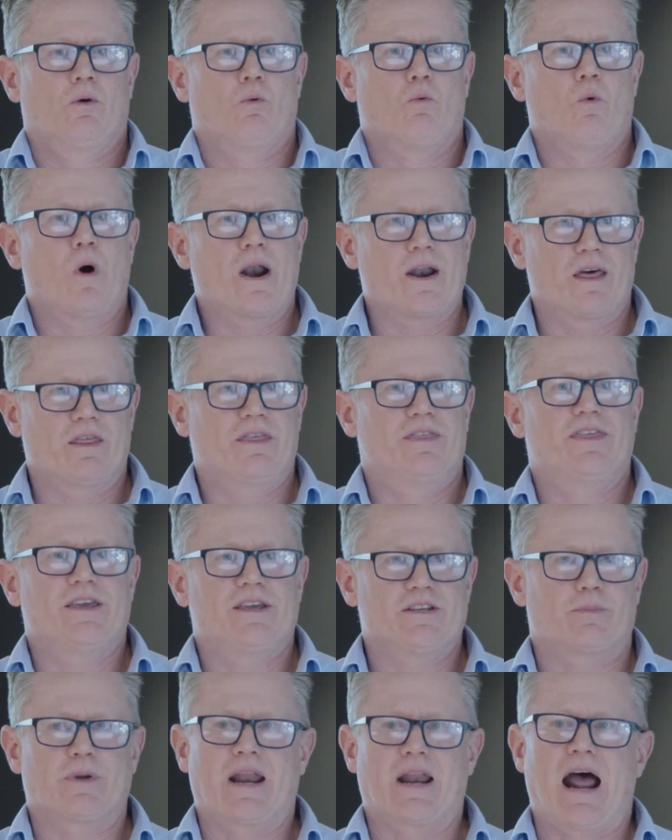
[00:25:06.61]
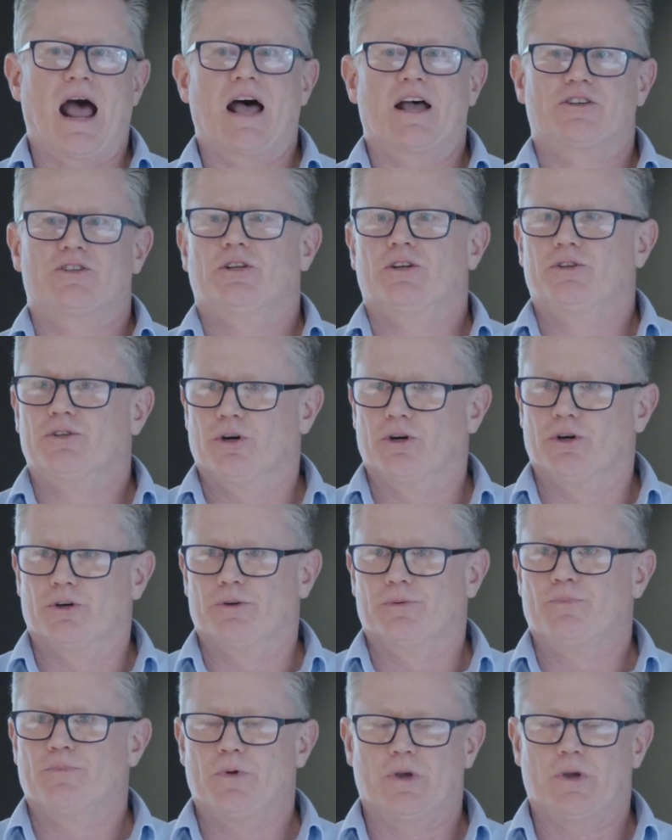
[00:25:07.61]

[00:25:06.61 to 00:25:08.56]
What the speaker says: One of the things I'm going to ask you to do